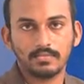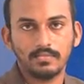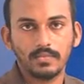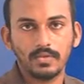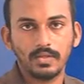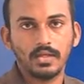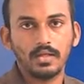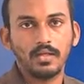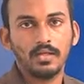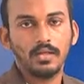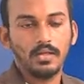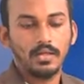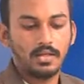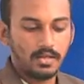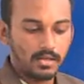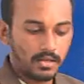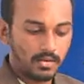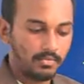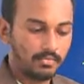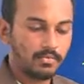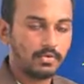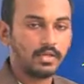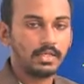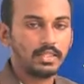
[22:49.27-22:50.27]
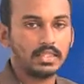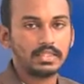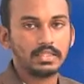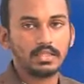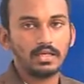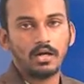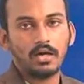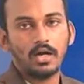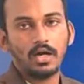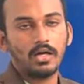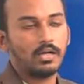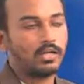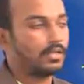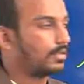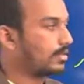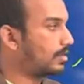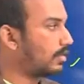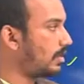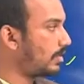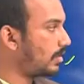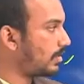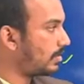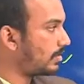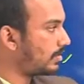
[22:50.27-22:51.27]

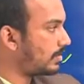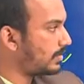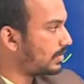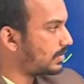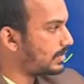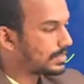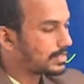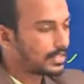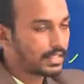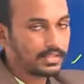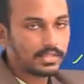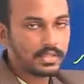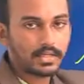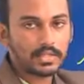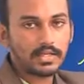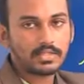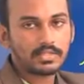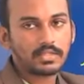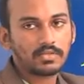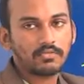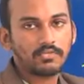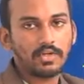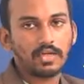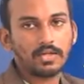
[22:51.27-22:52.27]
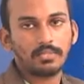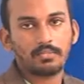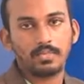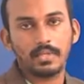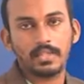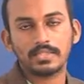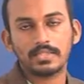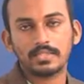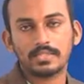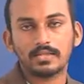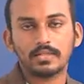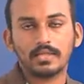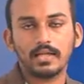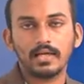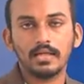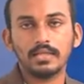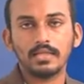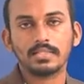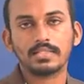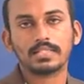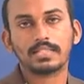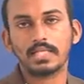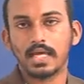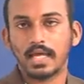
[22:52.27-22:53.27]
Inside the casing we are placing the
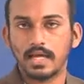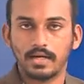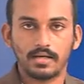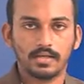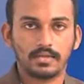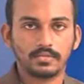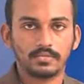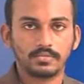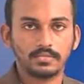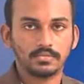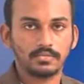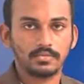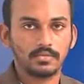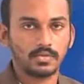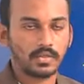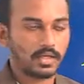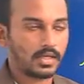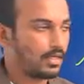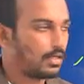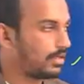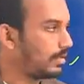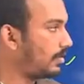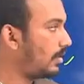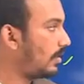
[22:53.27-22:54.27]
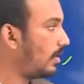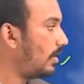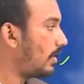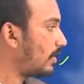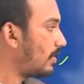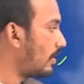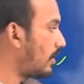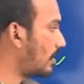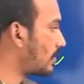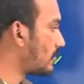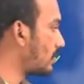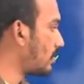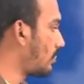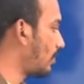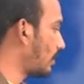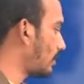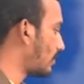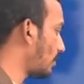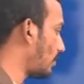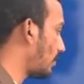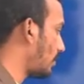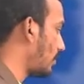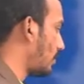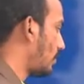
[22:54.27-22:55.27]
sand. Okay, that is the method.
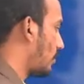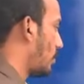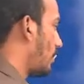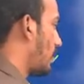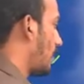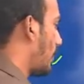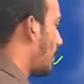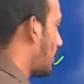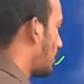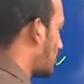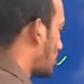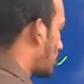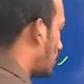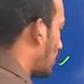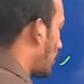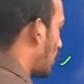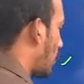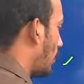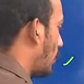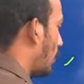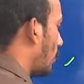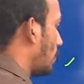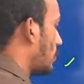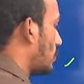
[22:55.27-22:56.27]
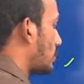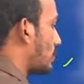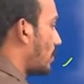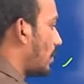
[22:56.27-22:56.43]
Next, the holes are